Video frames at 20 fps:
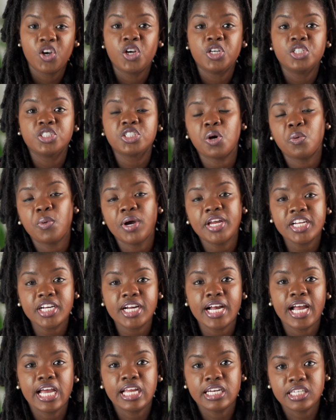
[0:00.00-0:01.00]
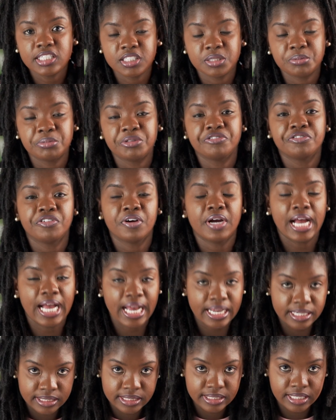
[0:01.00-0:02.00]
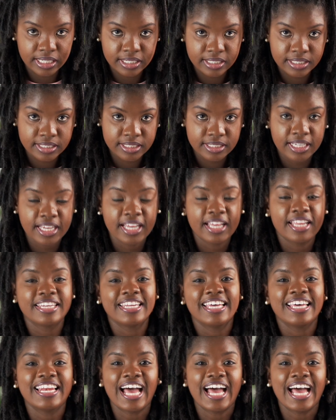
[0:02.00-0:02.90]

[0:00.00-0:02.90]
So when you're eligible for AdSense, they'll